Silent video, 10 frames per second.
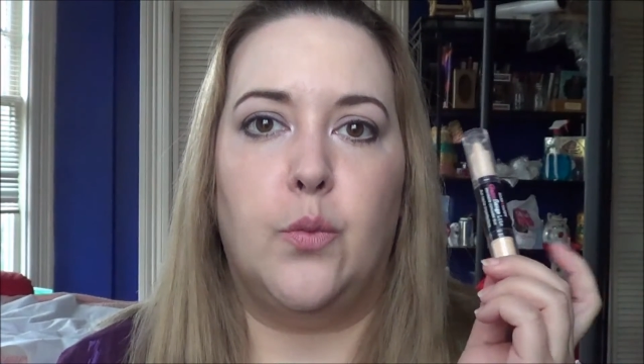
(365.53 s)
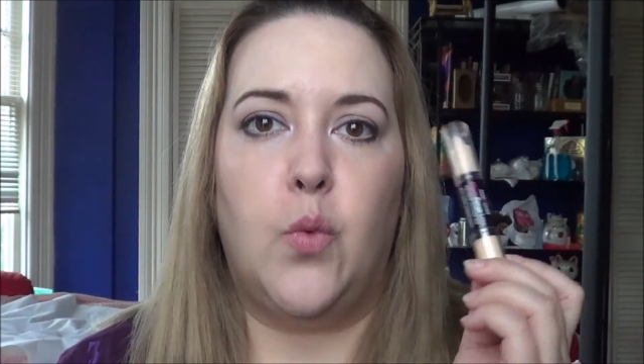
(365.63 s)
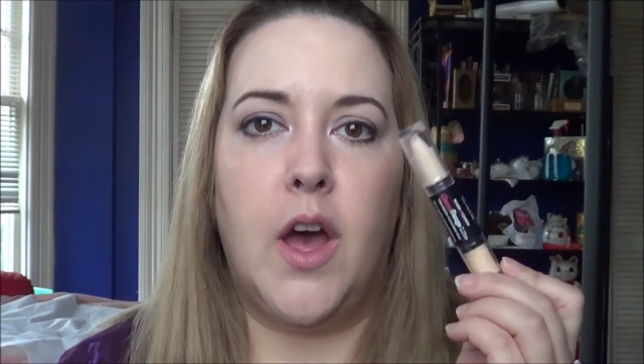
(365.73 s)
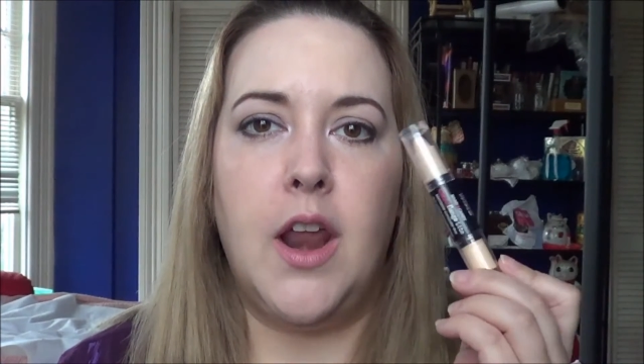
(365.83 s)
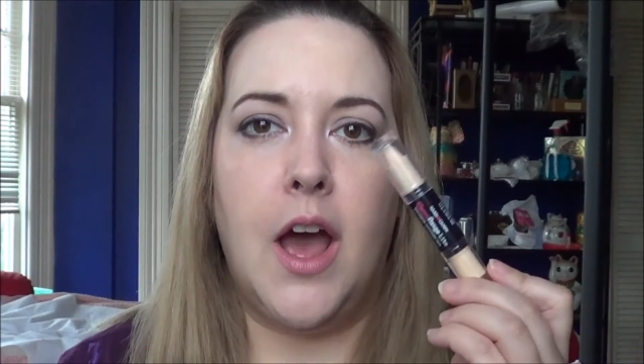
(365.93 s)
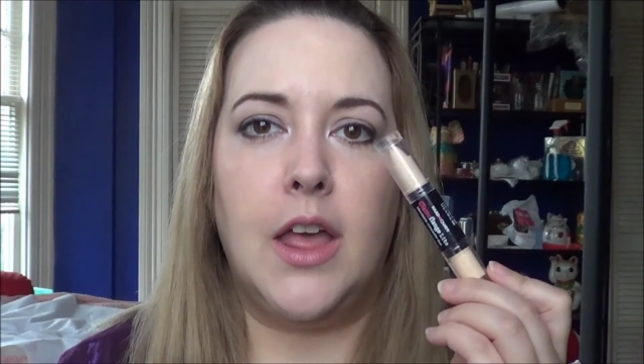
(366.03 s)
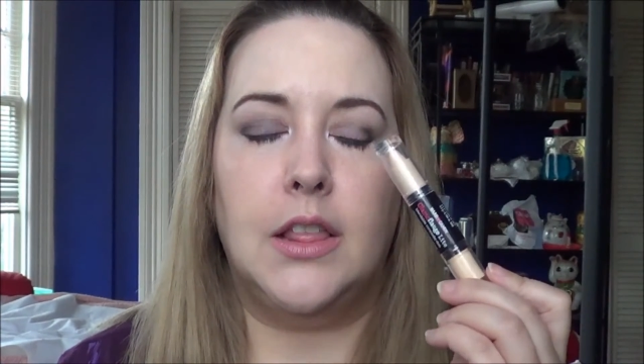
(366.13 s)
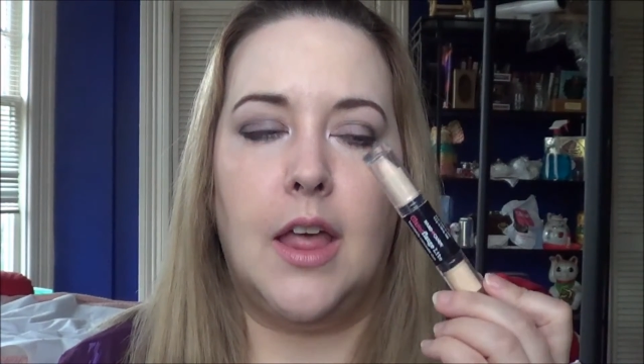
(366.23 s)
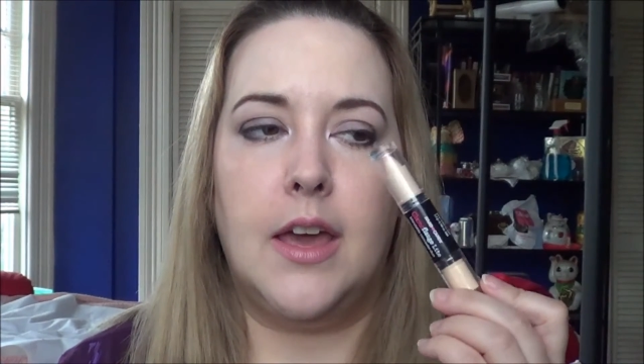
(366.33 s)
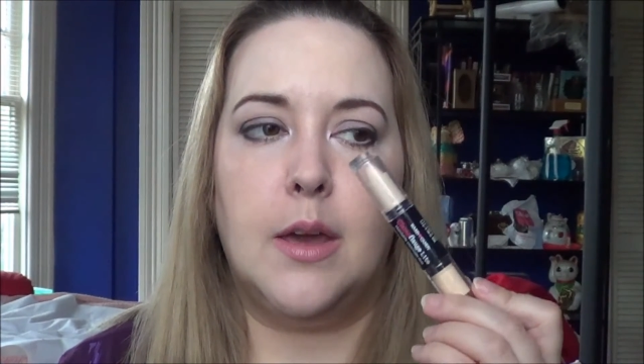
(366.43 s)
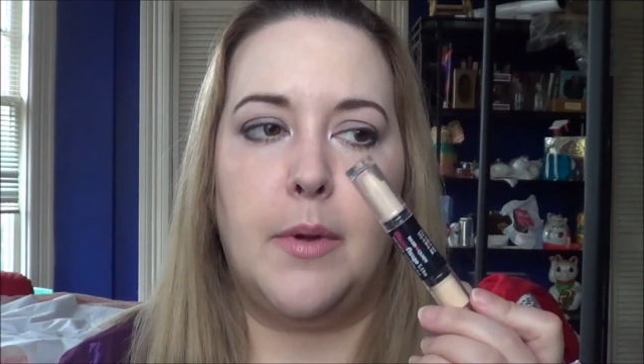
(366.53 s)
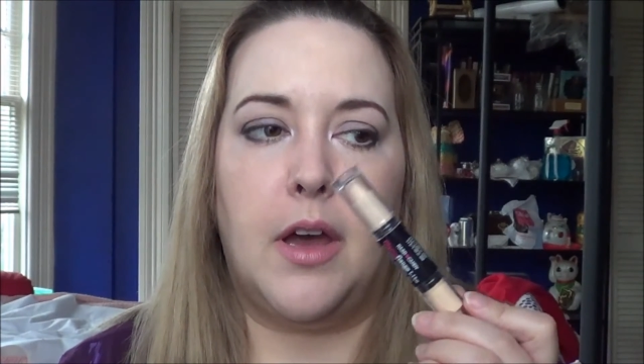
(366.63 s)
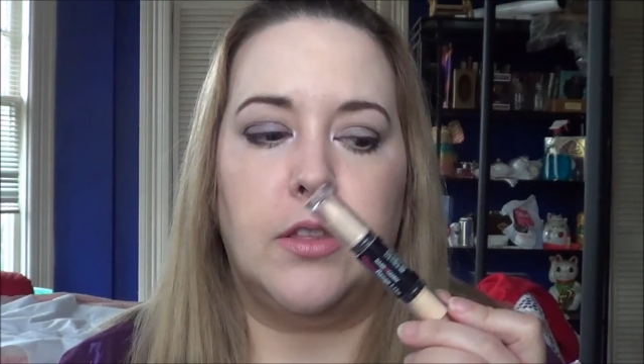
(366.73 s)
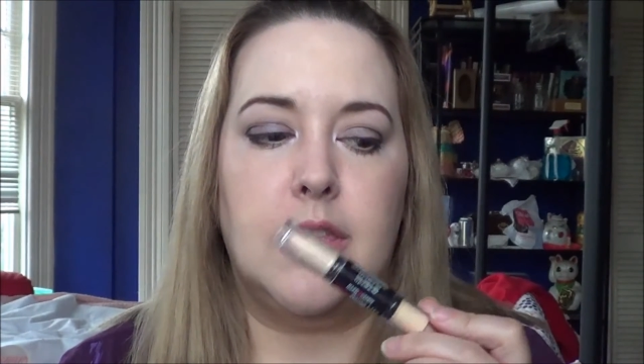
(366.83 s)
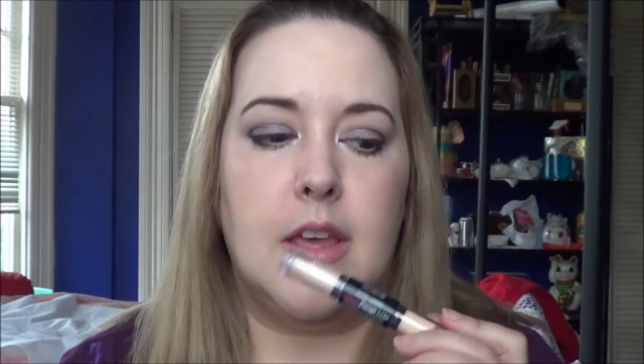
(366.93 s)
what I like
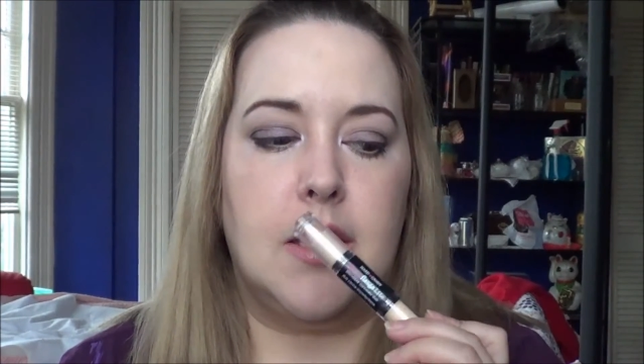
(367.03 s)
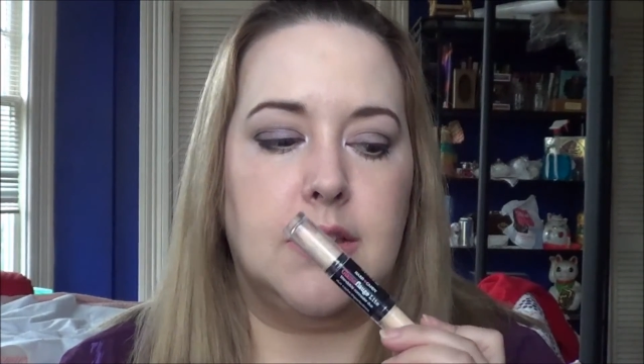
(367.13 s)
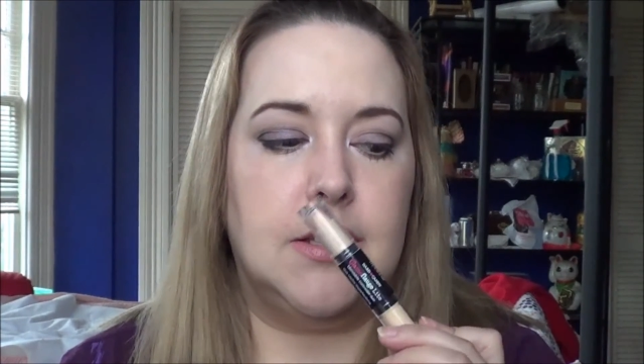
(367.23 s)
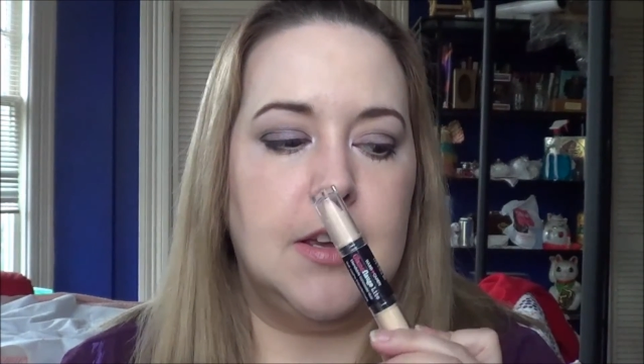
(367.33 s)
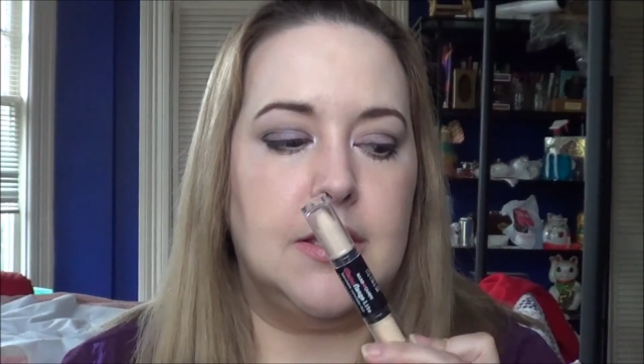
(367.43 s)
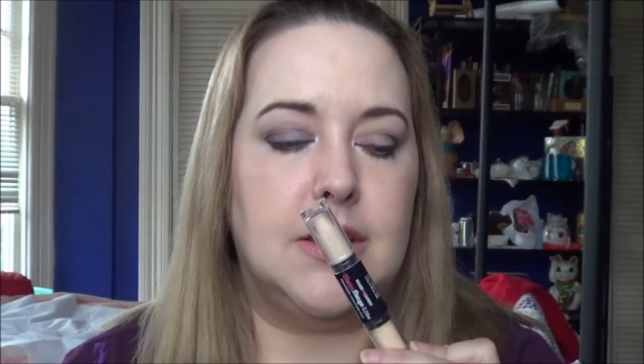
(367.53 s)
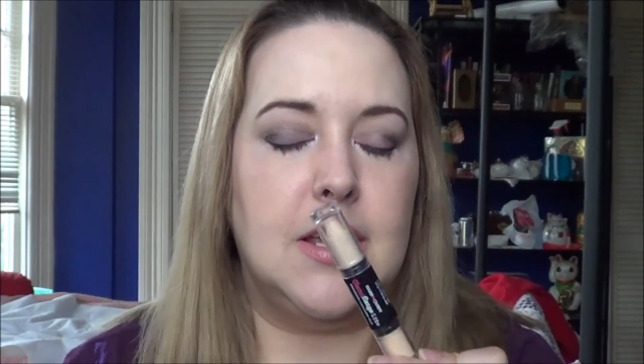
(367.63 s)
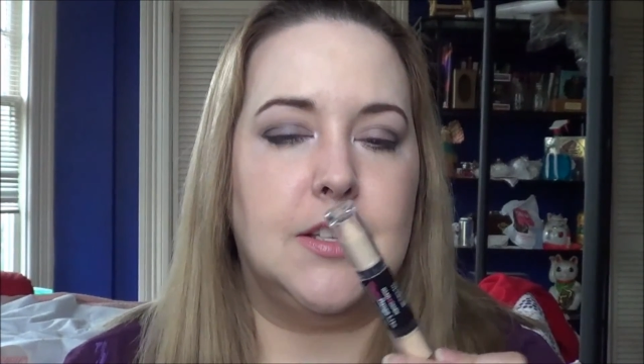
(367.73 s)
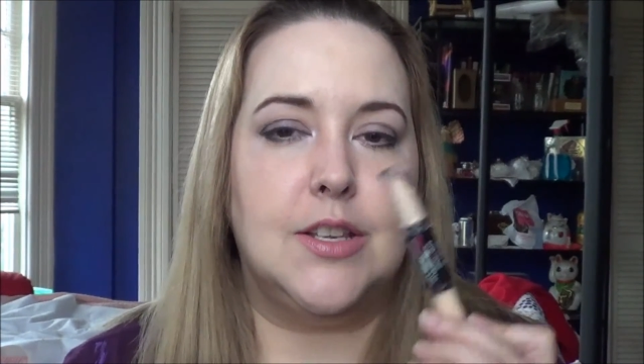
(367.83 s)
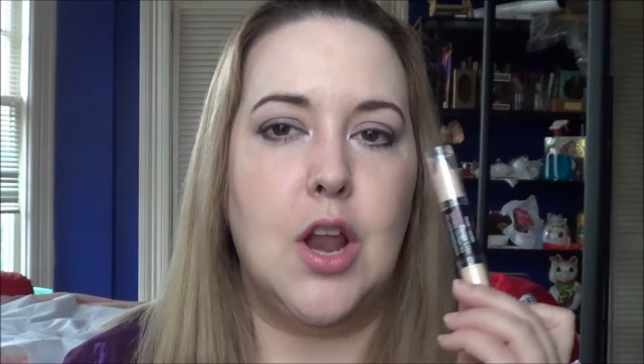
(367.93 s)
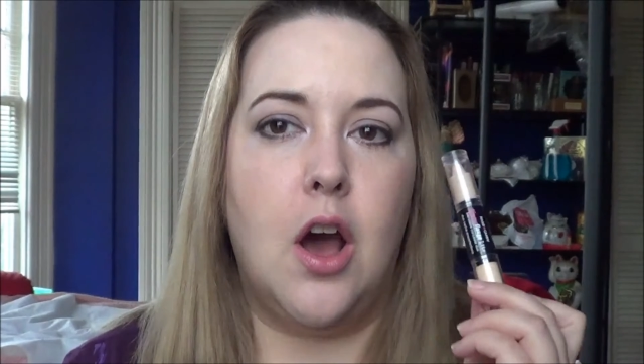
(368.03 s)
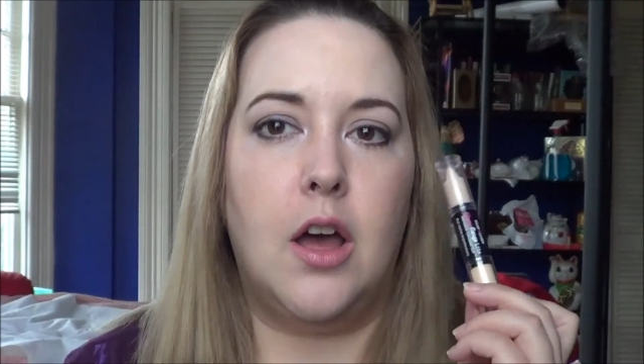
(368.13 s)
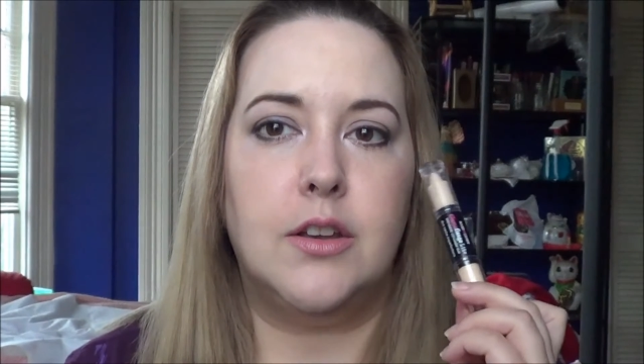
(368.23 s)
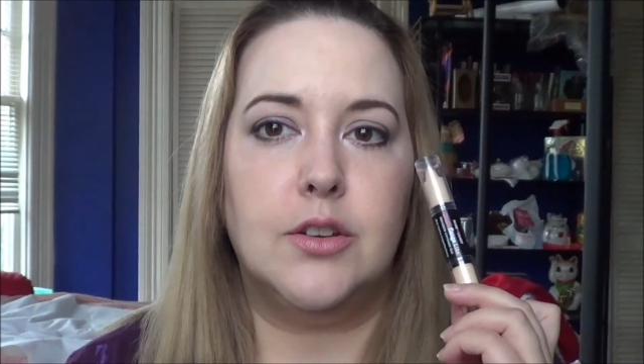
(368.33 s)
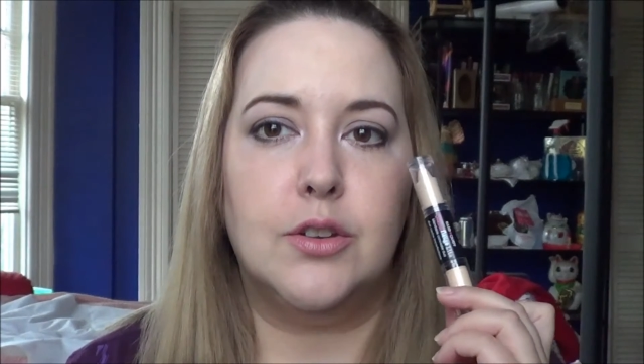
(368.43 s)
about this is it's
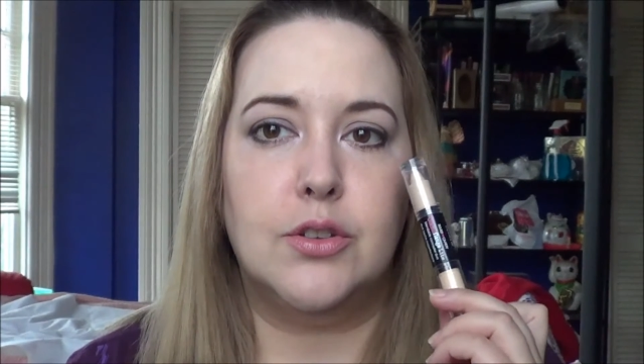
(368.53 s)
not